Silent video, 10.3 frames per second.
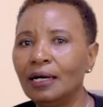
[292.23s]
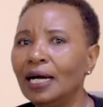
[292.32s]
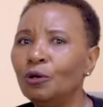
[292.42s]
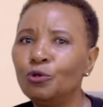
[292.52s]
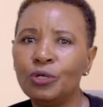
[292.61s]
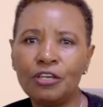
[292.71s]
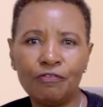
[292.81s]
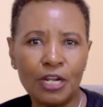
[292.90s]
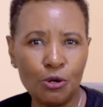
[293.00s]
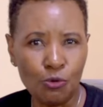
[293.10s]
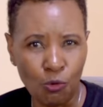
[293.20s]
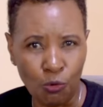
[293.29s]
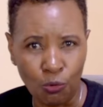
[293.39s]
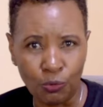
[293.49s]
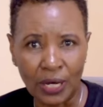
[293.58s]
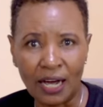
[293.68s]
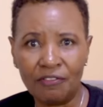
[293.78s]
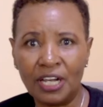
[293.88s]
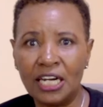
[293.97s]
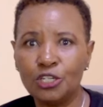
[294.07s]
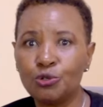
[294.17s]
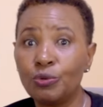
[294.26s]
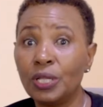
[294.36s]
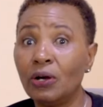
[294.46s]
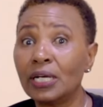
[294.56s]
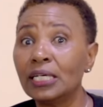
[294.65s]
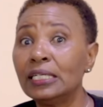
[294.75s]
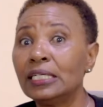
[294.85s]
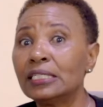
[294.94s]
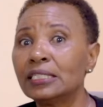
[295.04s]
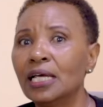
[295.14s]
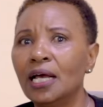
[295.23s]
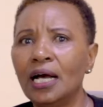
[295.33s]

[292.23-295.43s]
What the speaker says: How do we even know we are having an issue with our kidneys?